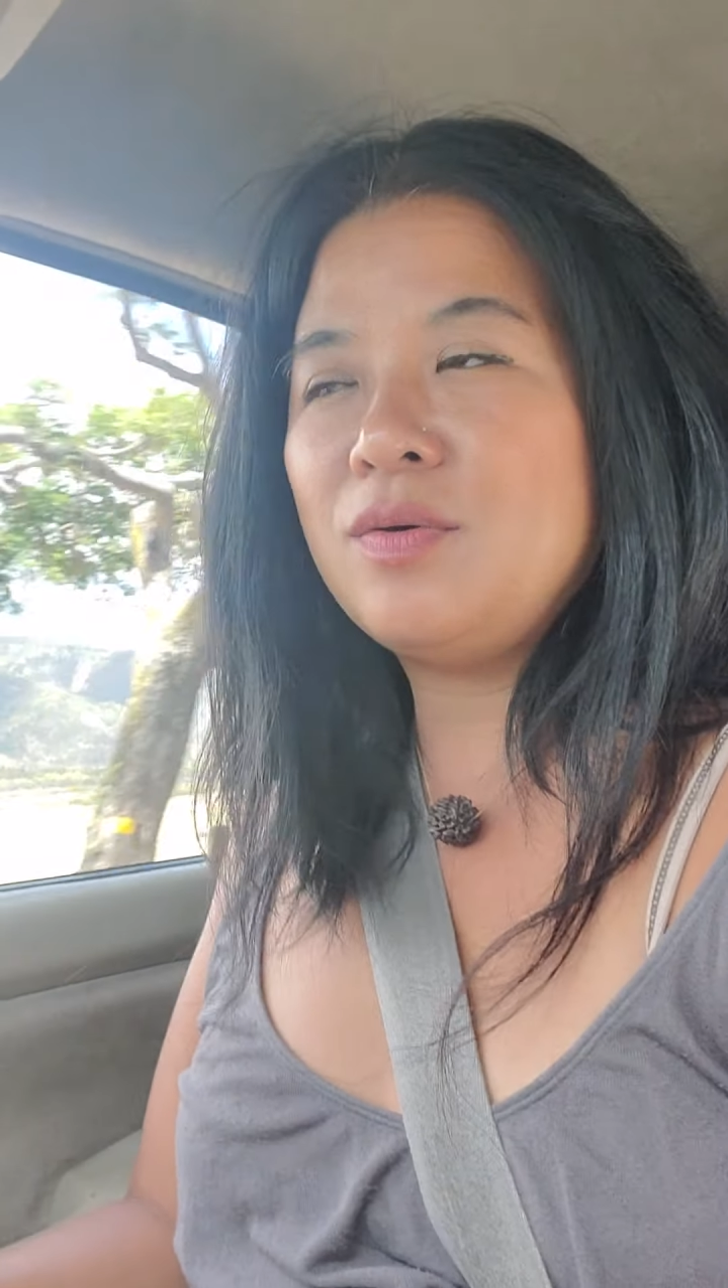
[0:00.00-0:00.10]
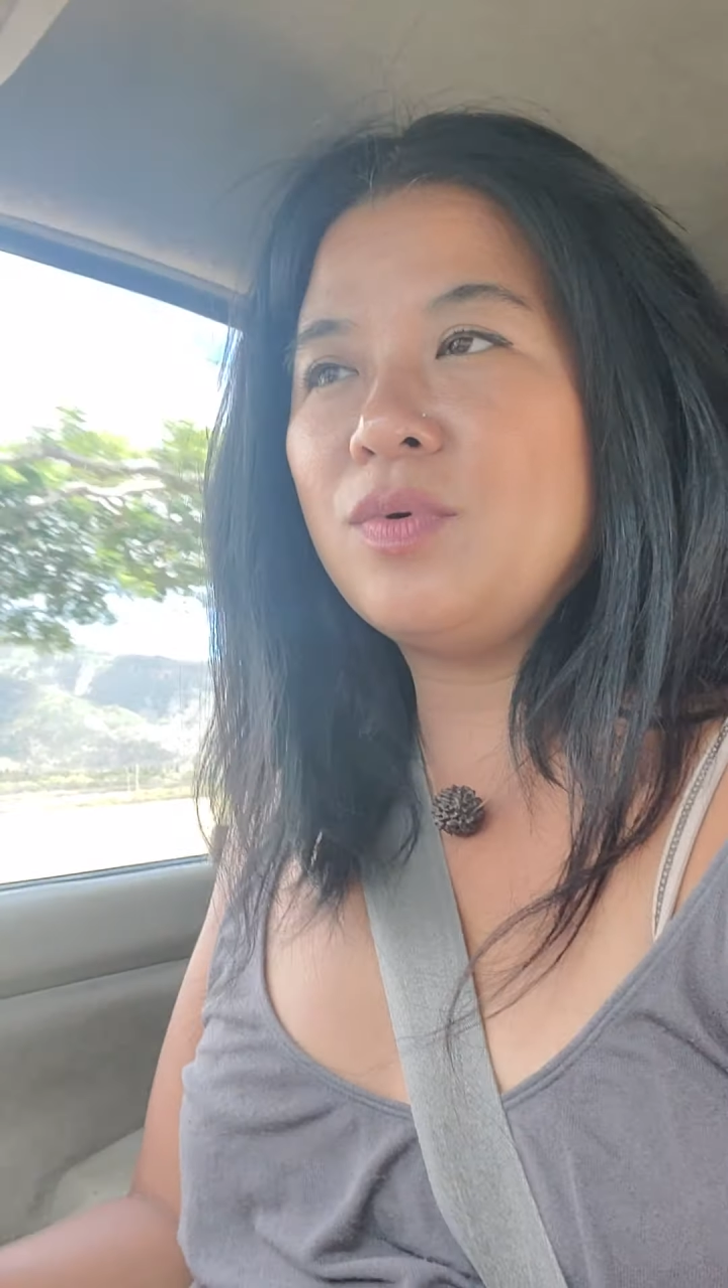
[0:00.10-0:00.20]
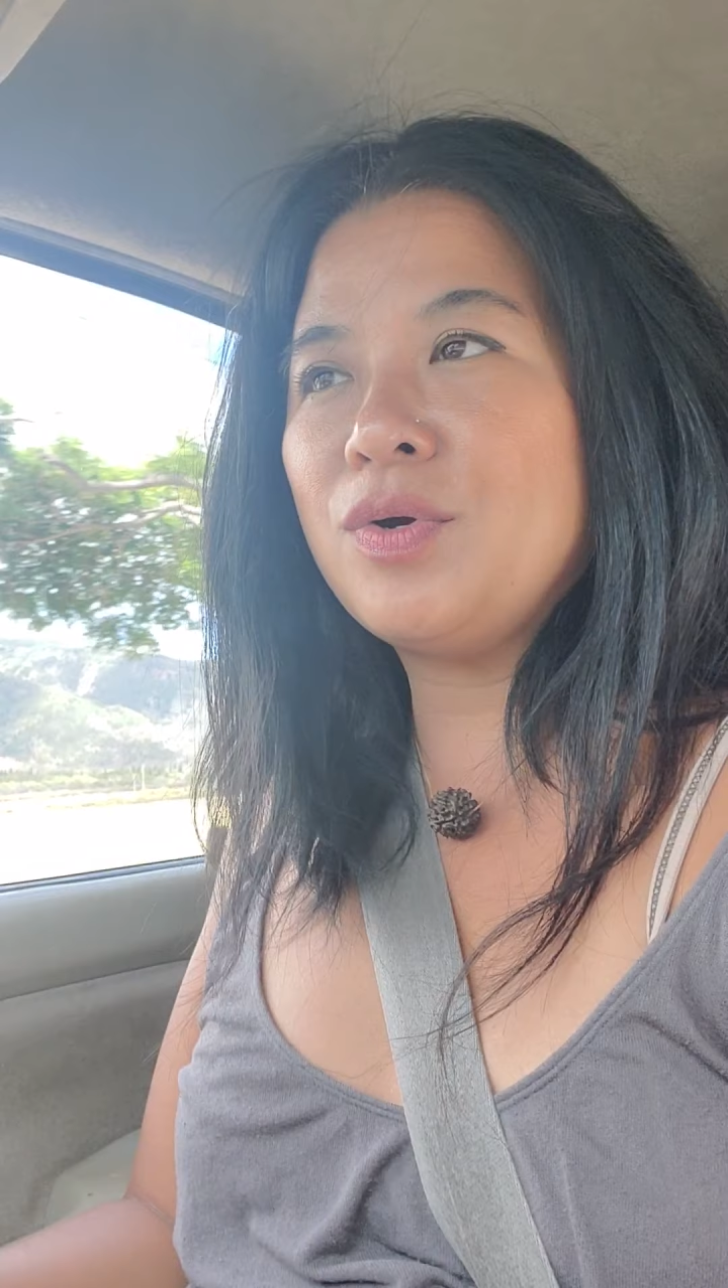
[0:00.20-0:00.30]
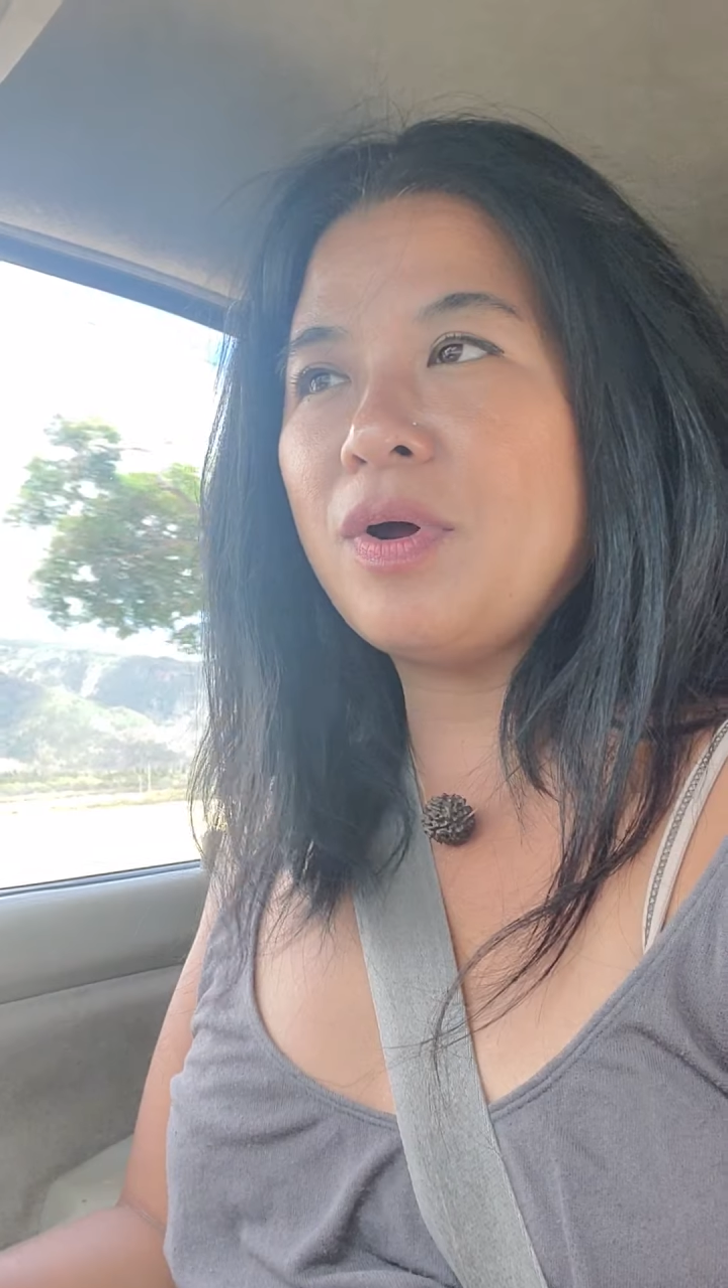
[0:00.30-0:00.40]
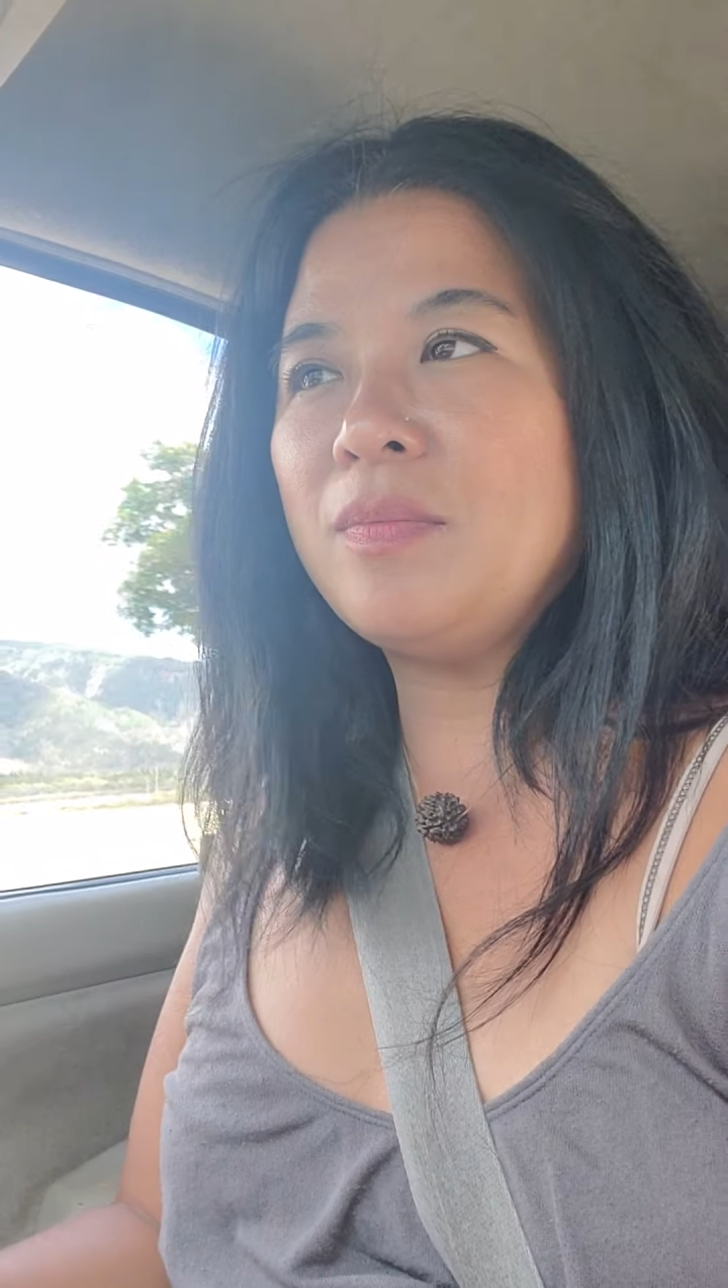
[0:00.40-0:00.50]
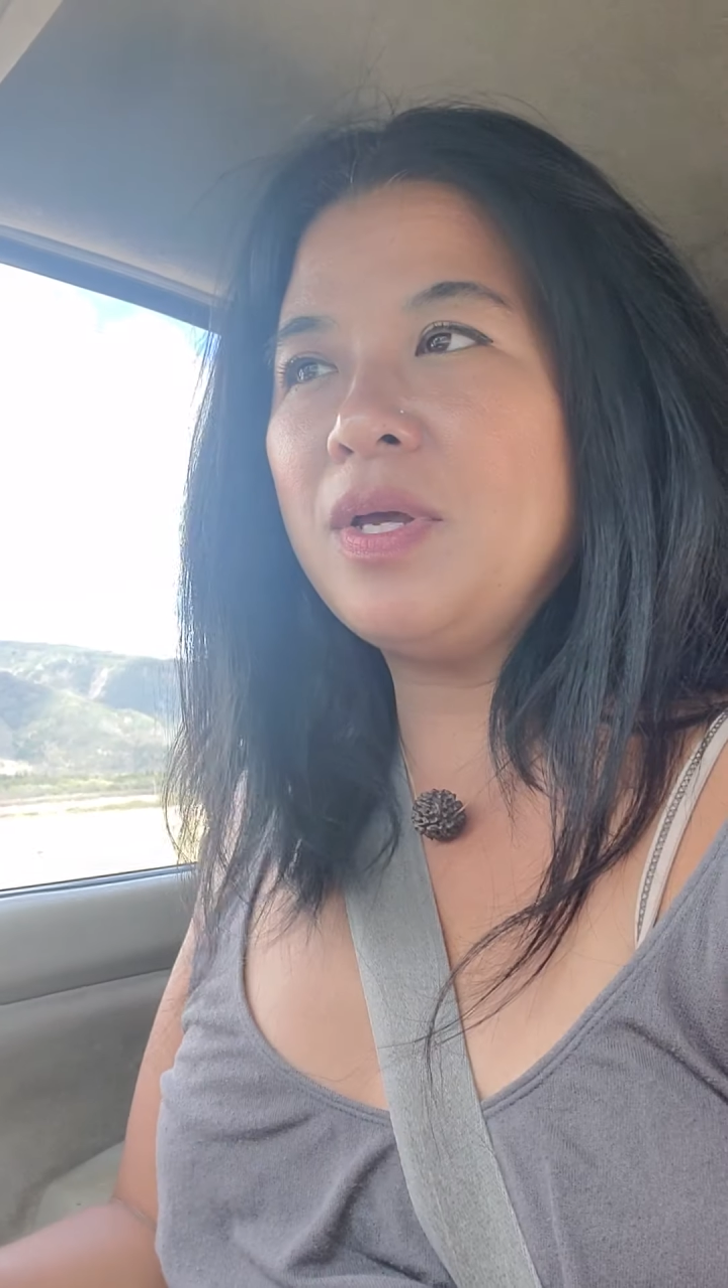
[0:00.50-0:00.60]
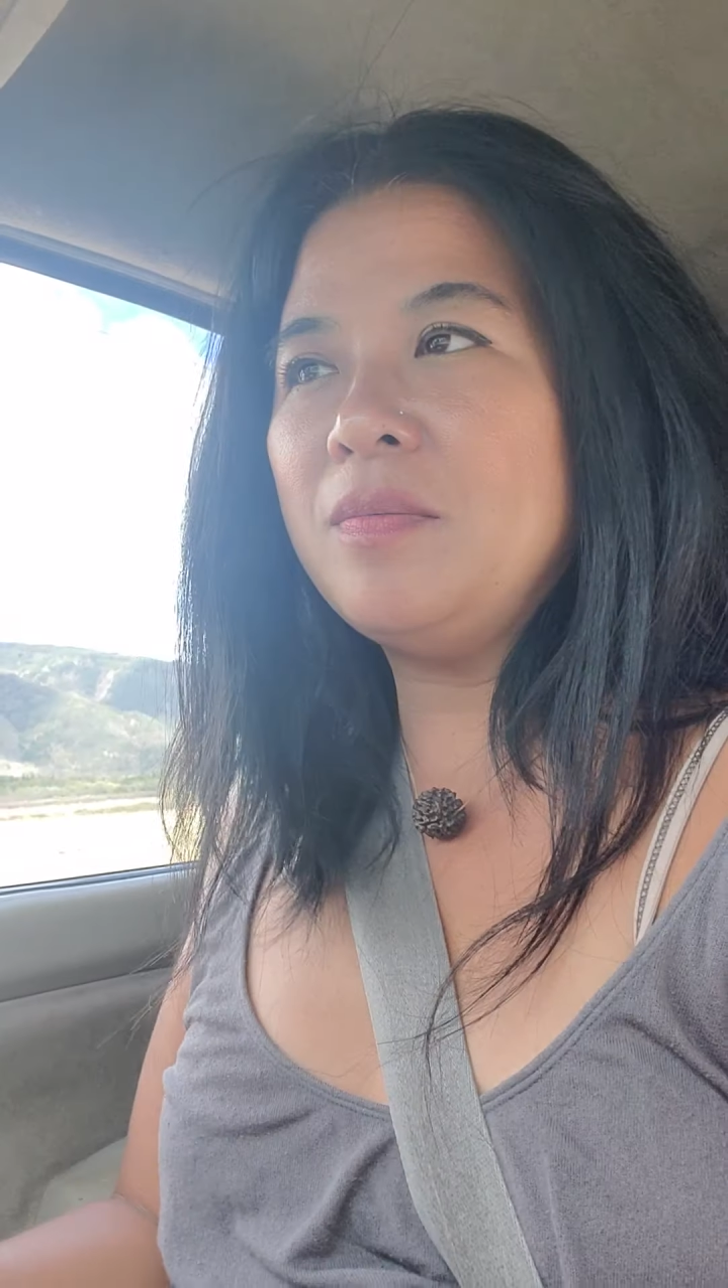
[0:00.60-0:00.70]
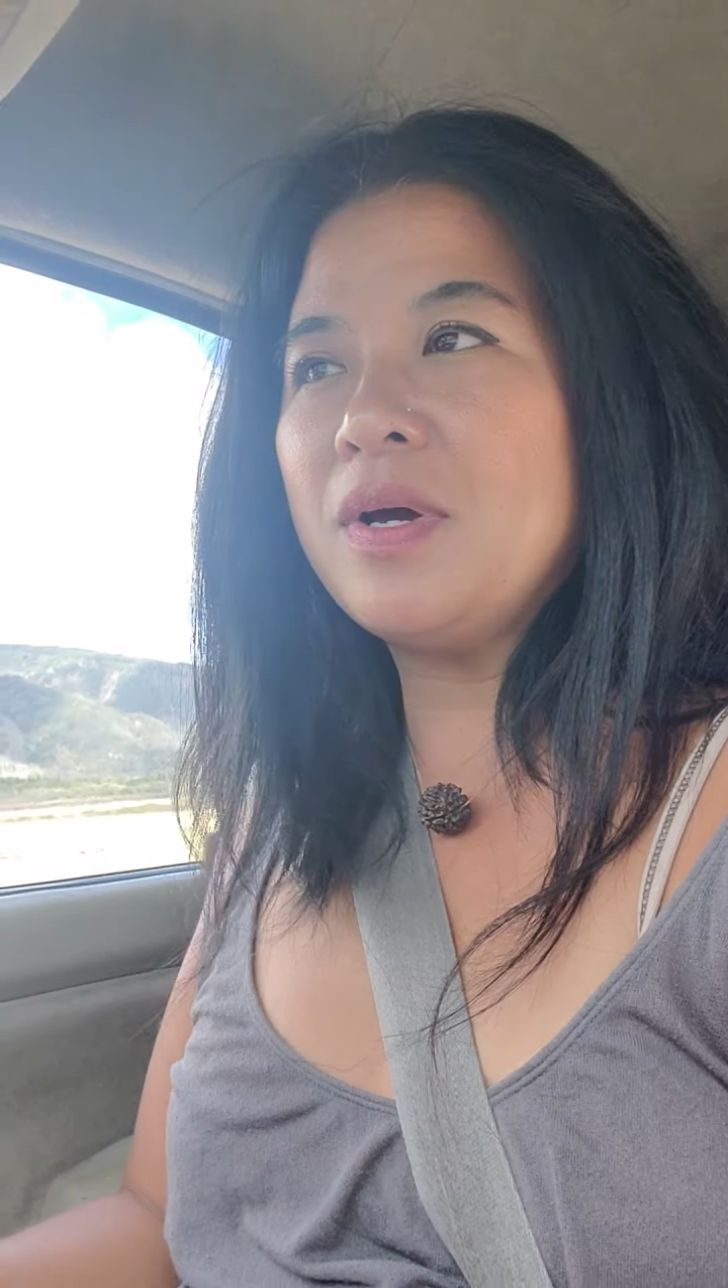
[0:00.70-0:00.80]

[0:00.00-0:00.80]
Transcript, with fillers: What do I mean